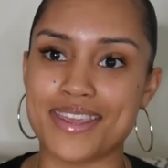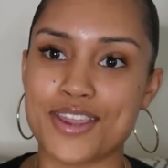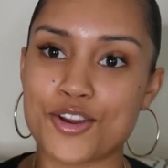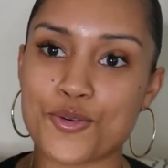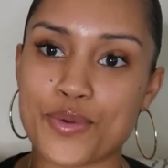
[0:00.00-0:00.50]

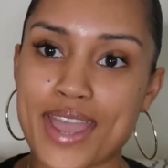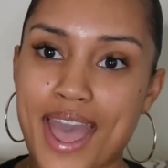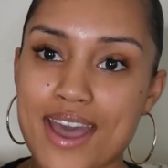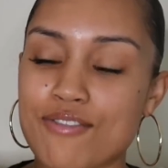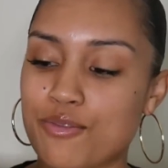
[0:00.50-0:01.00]
here we
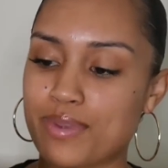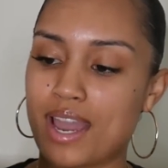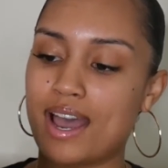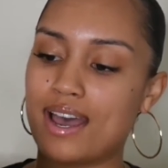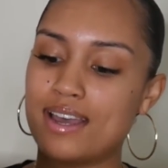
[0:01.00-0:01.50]
have them,
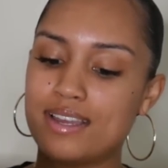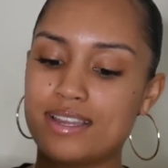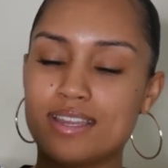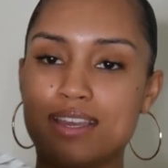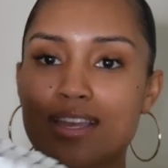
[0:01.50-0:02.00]
y'all.
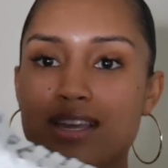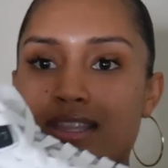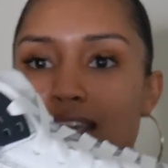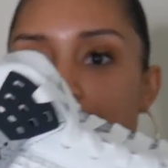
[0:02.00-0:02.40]
The